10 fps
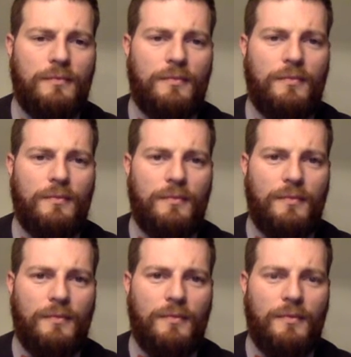
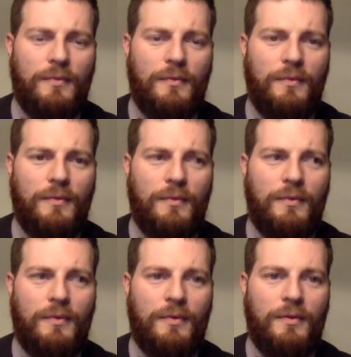
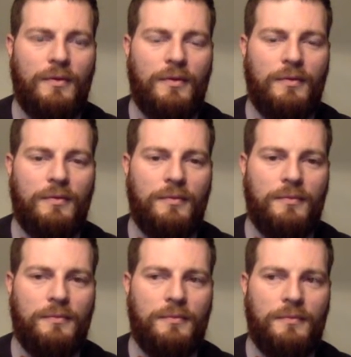
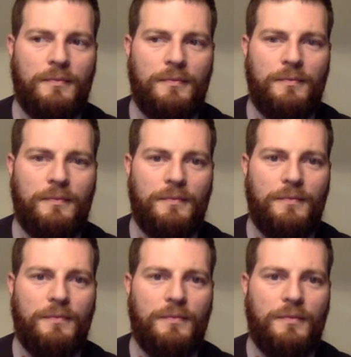
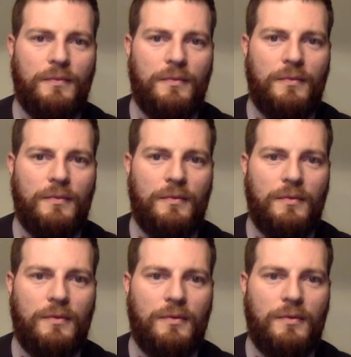[no speech]